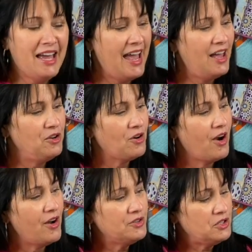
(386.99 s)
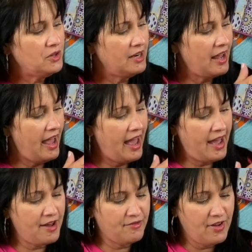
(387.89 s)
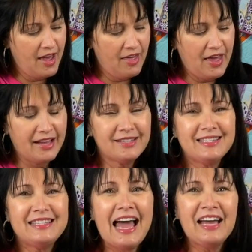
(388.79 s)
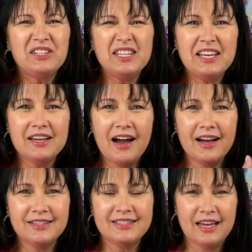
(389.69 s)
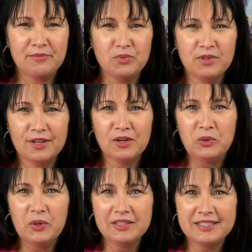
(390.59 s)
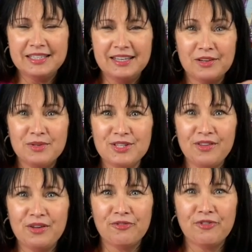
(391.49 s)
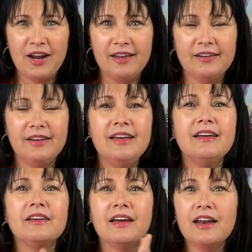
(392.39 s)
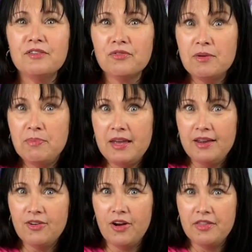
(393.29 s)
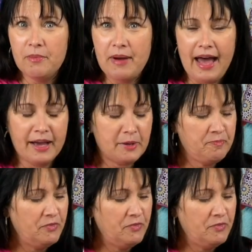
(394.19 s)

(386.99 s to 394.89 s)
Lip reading: and you're also going to have that sashing concept with the quilting that was on the front kind of repeat on the back.